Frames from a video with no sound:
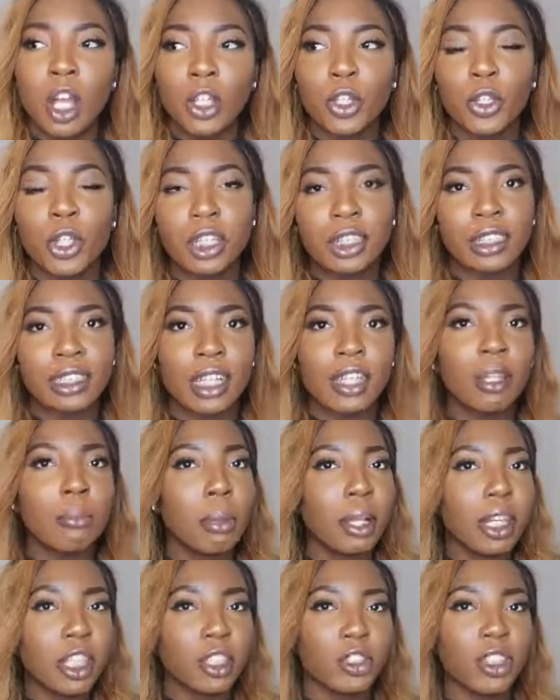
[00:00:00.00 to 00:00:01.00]
you can send the
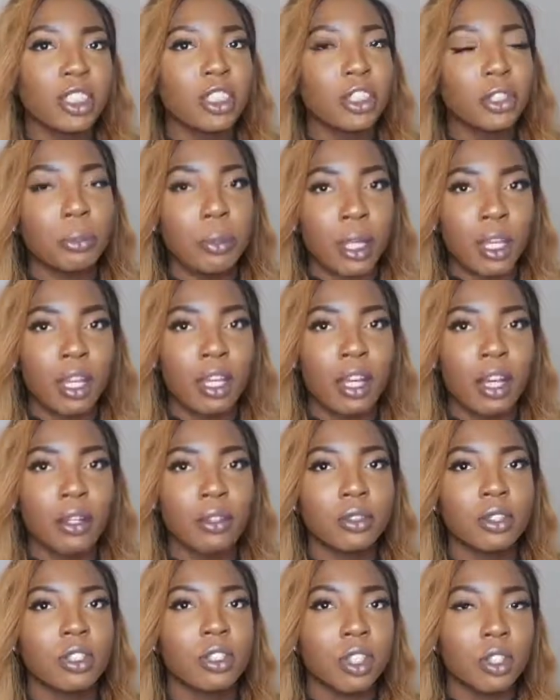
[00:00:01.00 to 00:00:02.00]
money straight to your bank
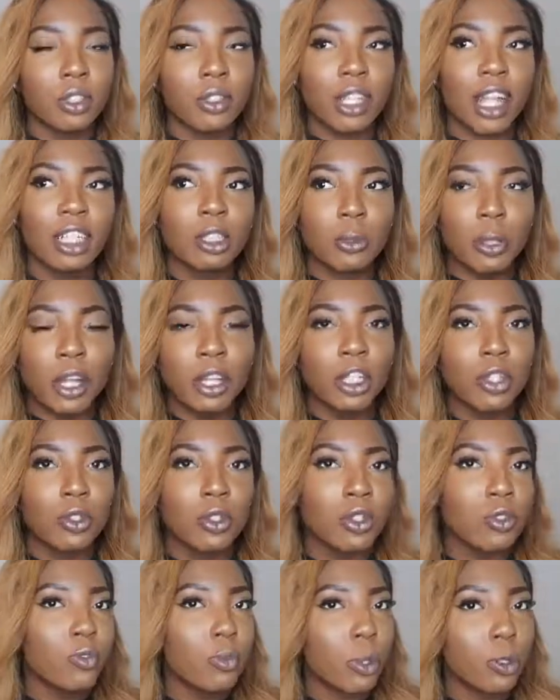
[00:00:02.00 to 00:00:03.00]
account. So that's what I
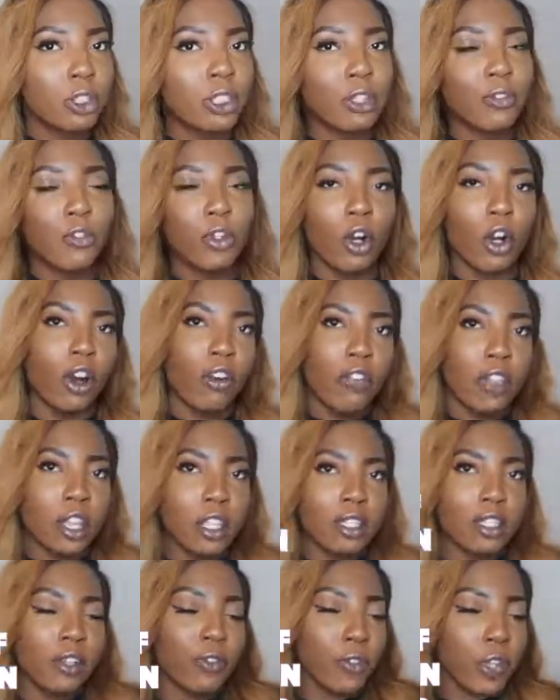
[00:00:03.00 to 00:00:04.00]
use mostly for all
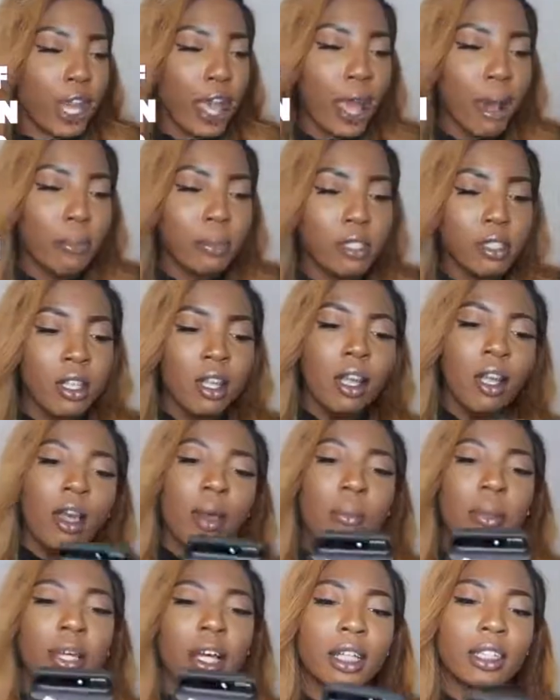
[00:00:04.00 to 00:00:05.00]
these different apps,
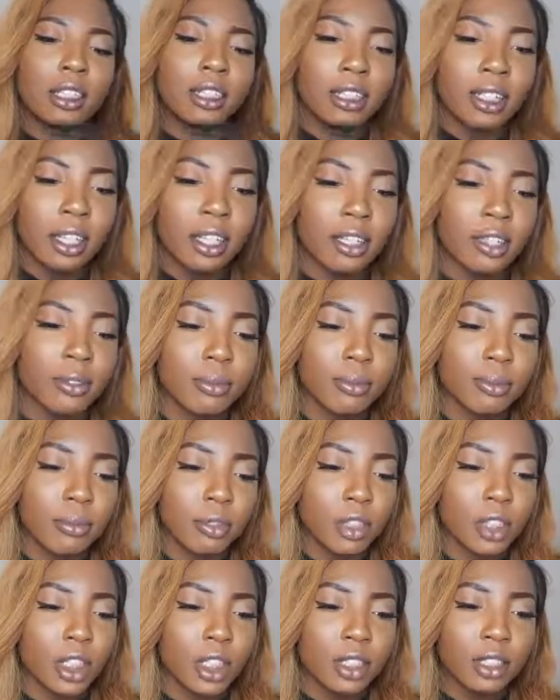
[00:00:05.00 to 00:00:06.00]
because it's like
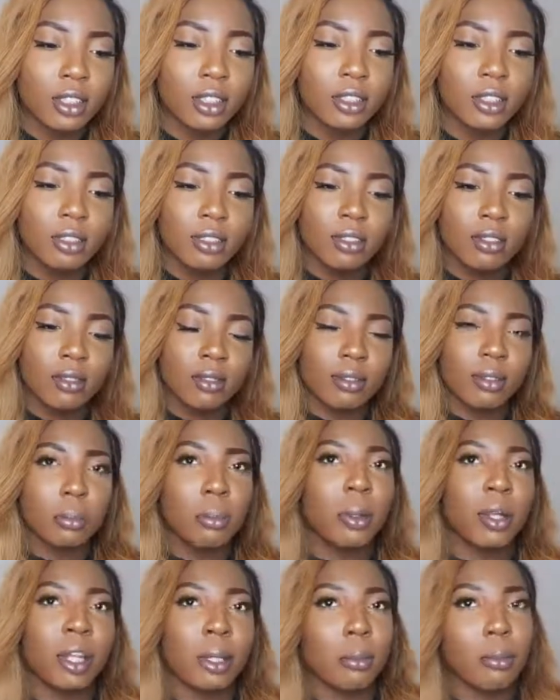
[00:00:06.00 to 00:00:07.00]
just
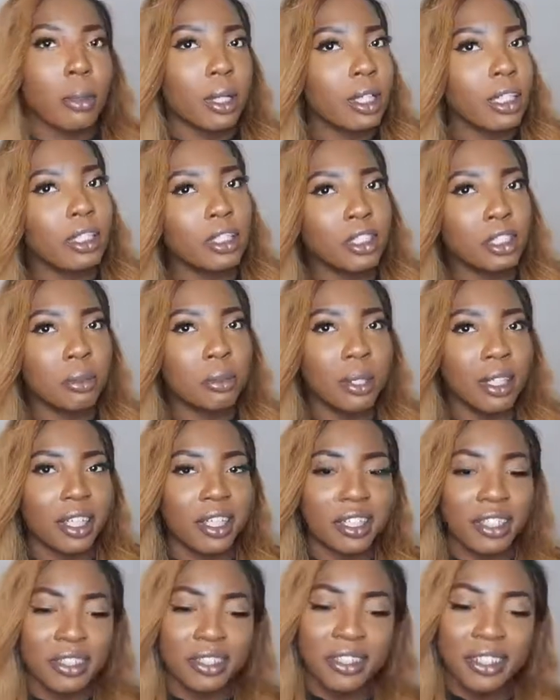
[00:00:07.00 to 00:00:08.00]
putting money into your bank
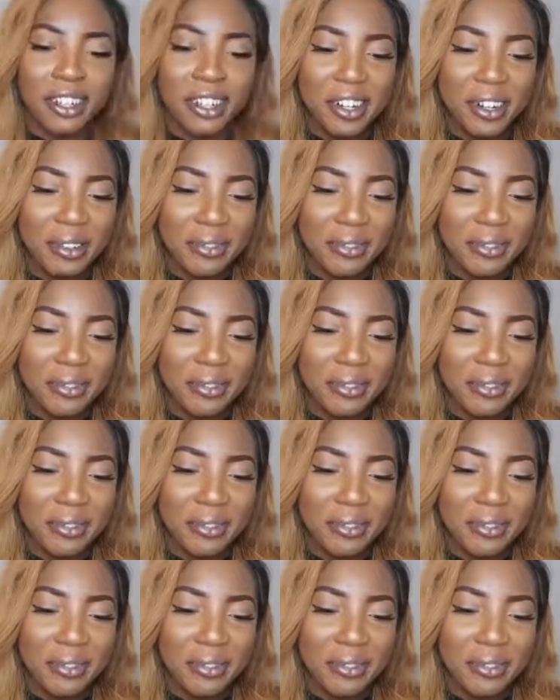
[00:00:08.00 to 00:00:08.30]
account.